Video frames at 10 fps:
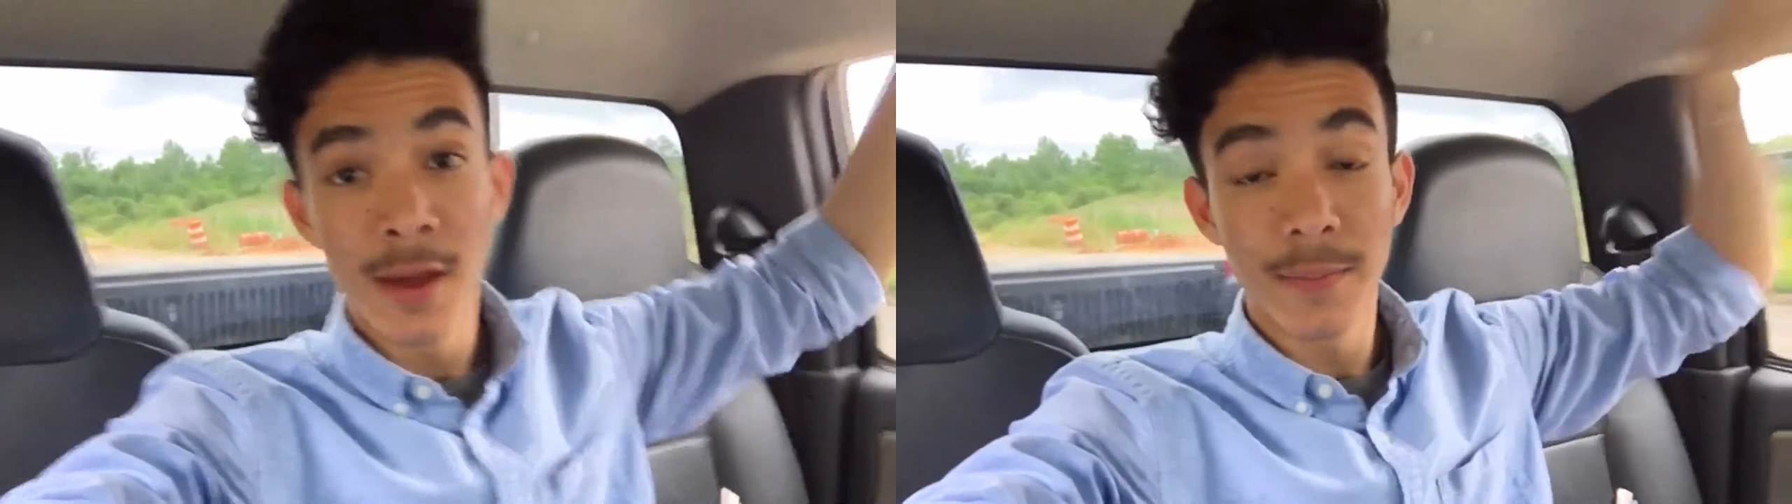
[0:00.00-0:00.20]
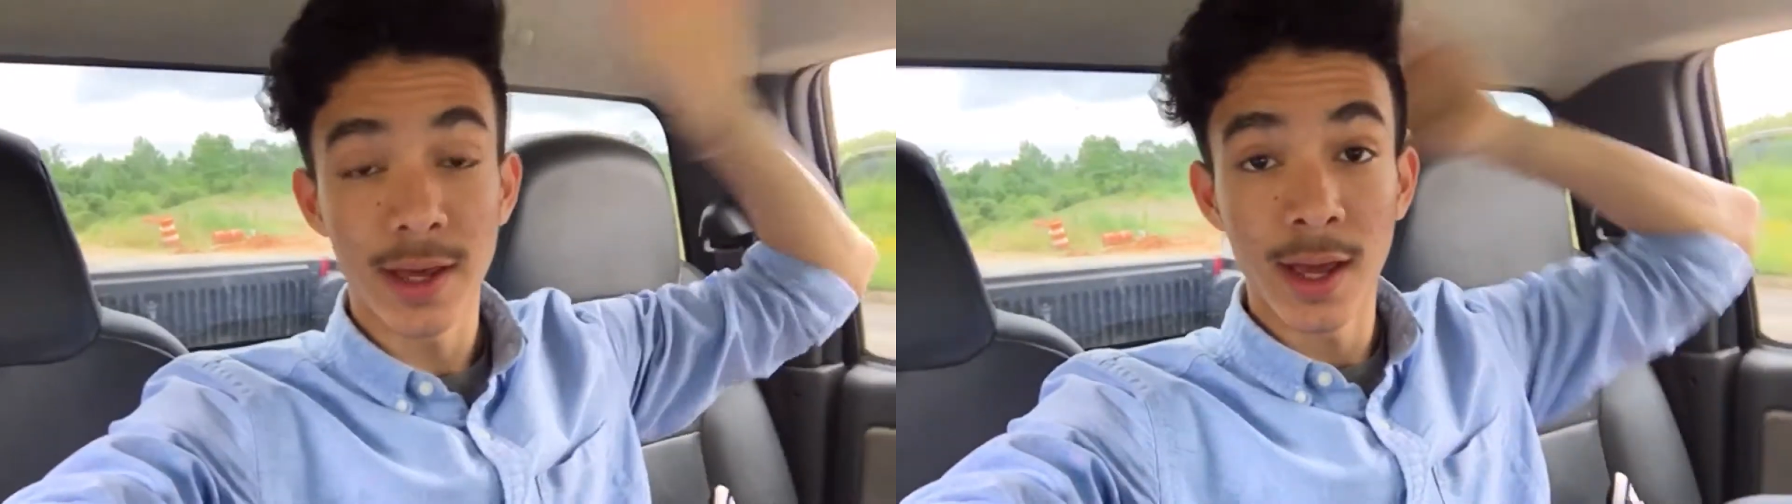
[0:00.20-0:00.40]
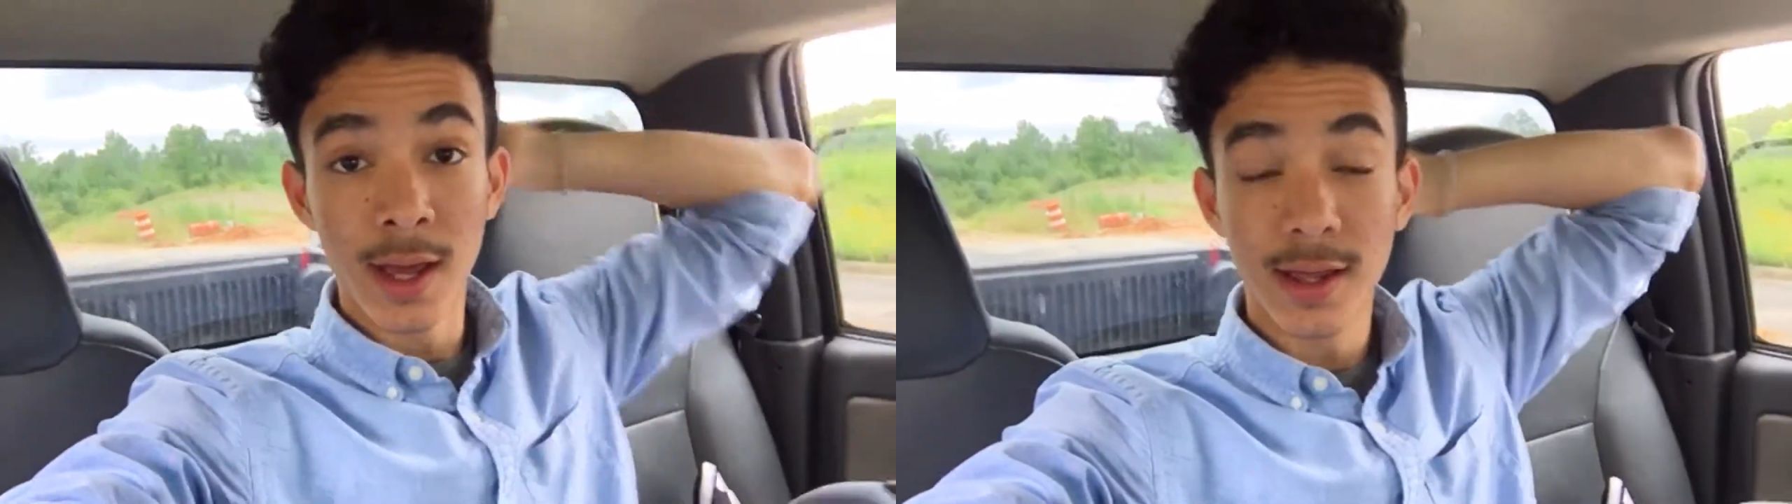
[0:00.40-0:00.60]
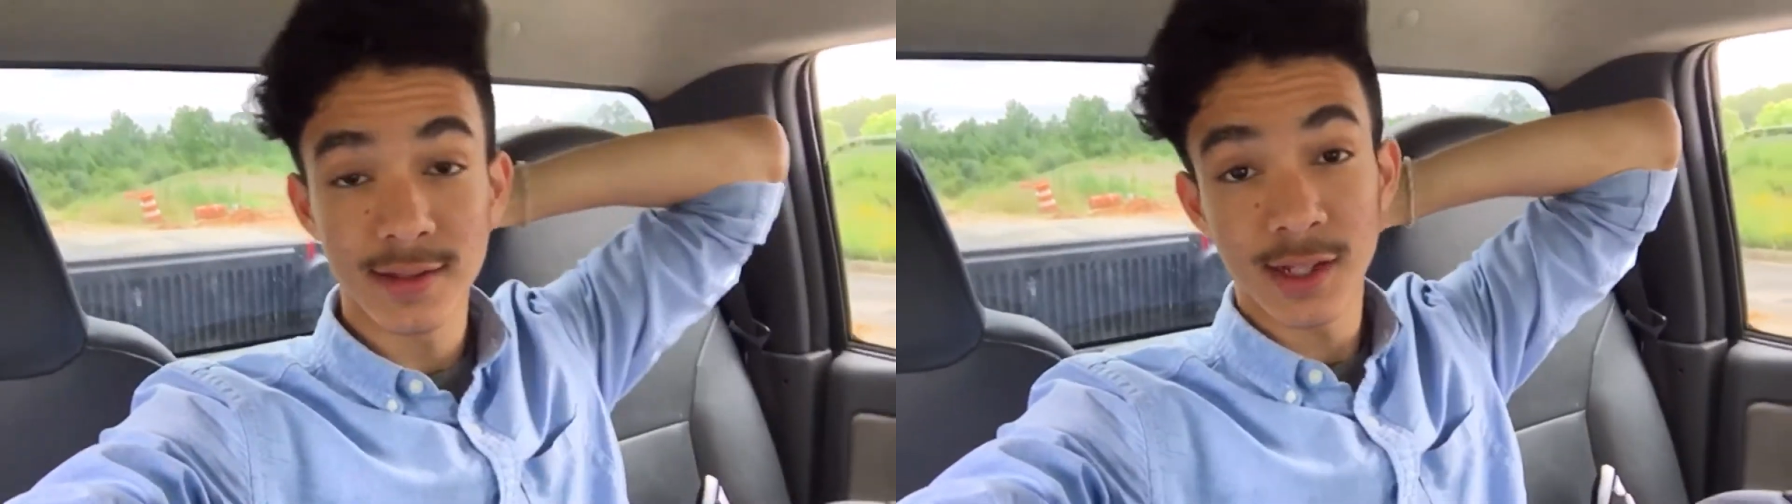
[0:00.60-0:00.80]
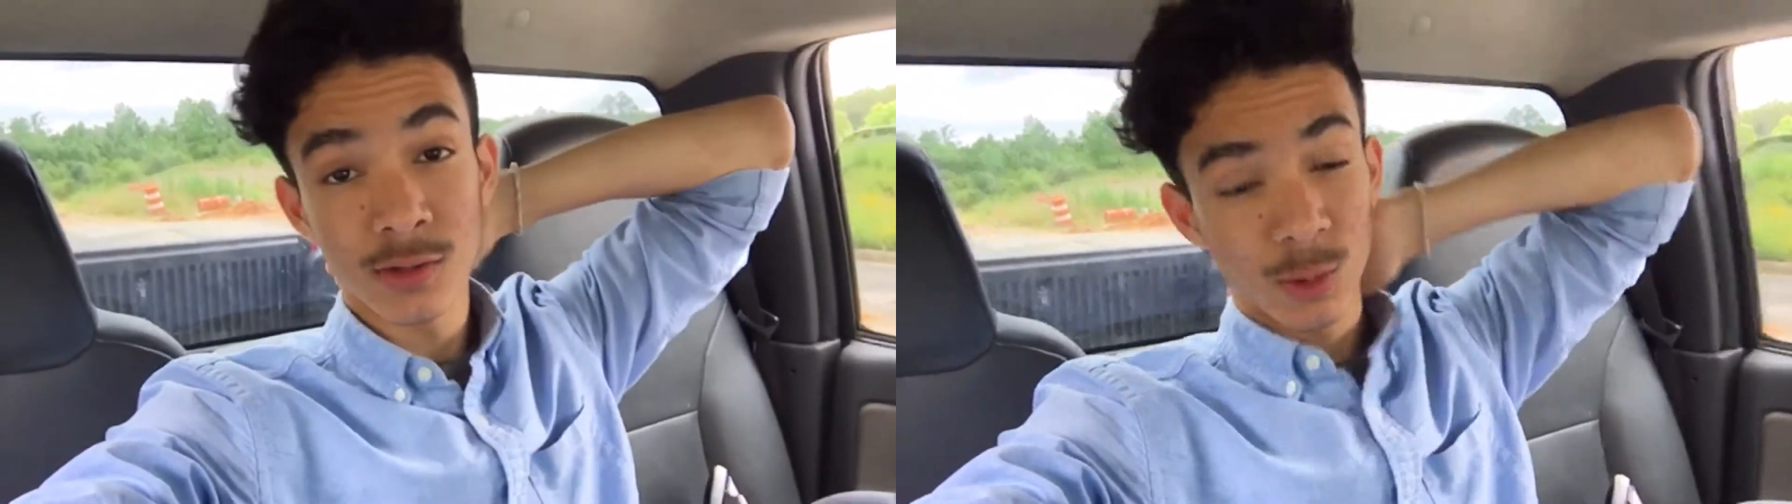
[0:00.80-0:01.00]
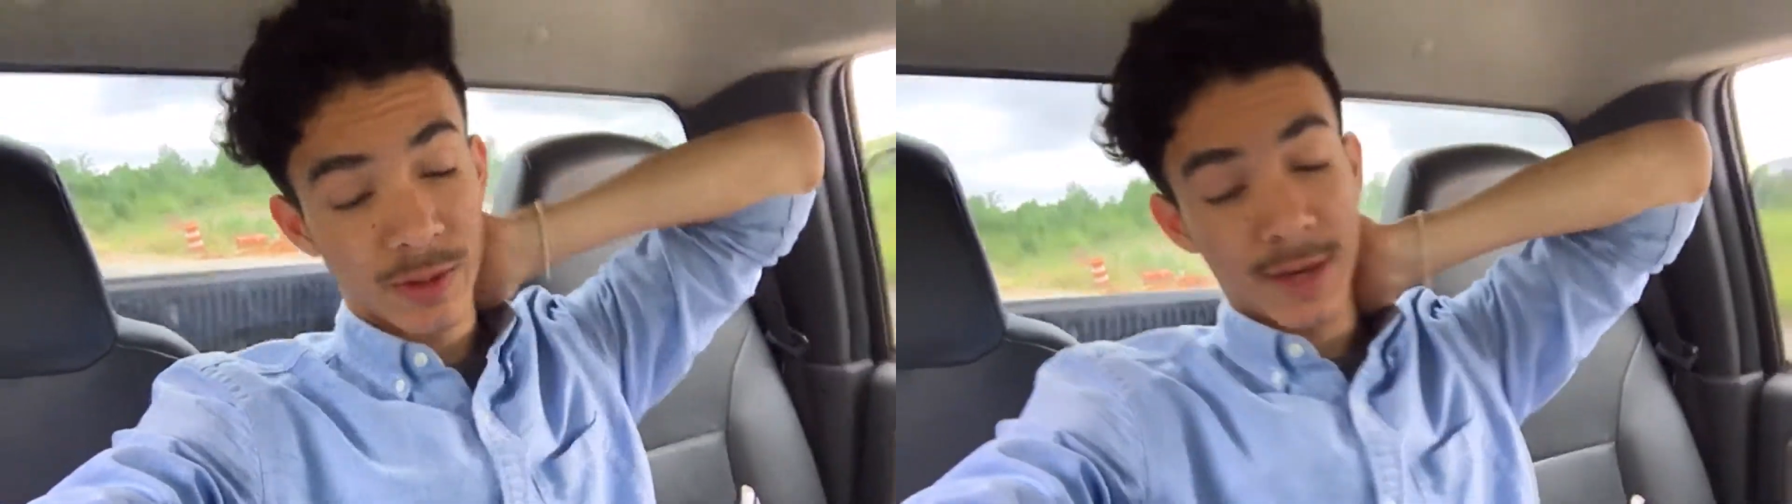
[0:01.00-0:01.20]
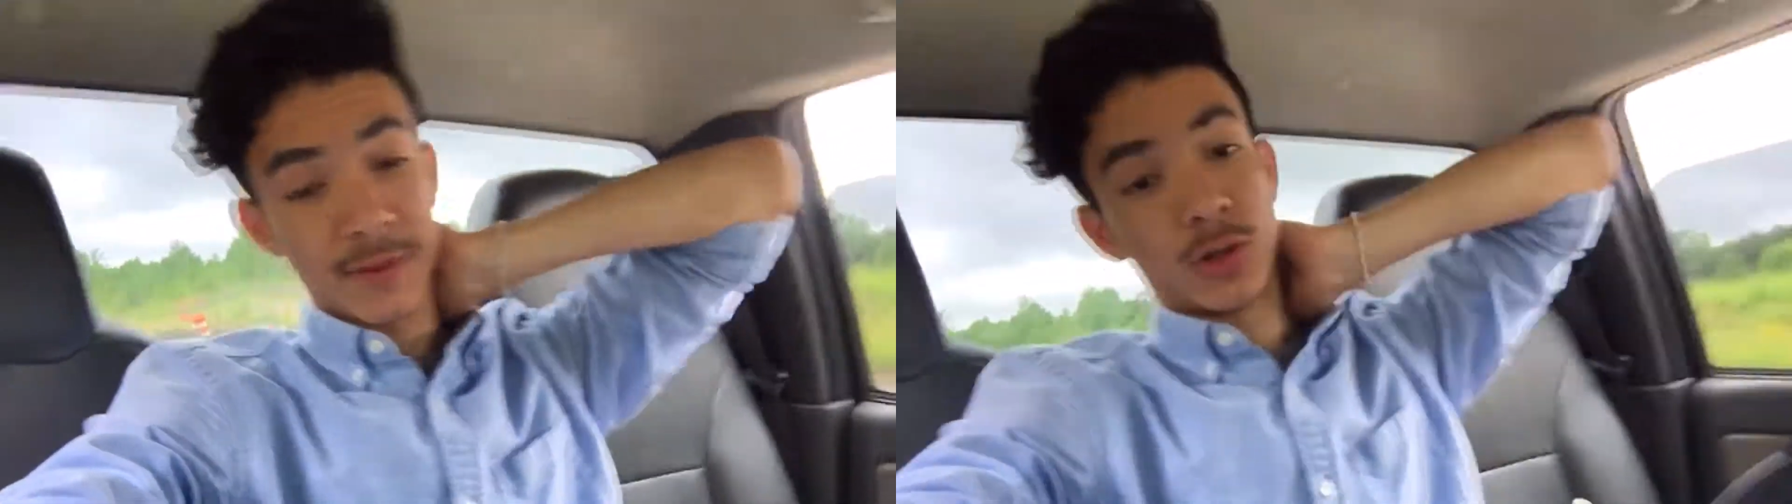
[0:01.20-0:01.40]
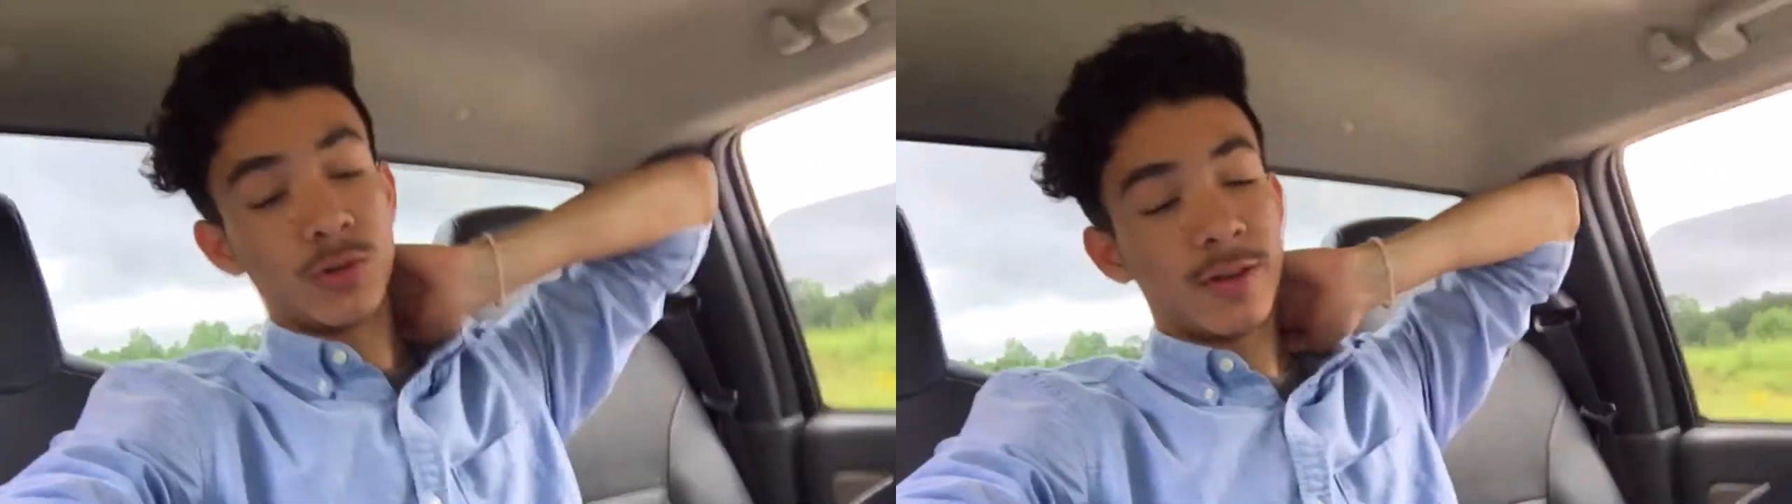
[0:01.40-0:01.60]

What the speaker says: But yeah, that's kind of what we have to do